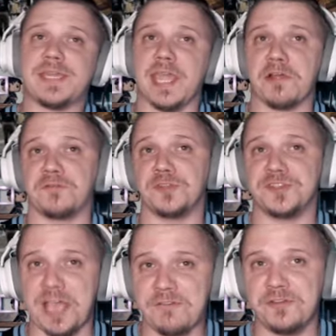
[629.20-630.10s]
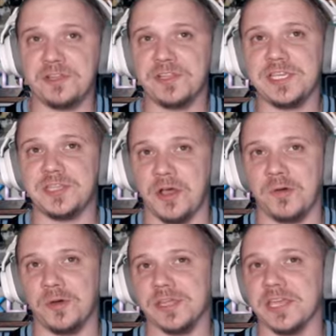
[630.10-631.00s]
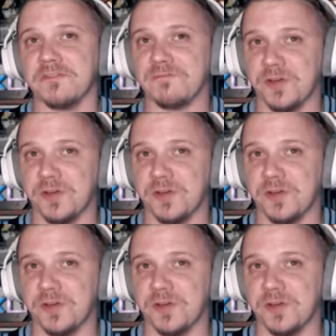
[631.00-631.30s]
be careful. Definitely don't want to get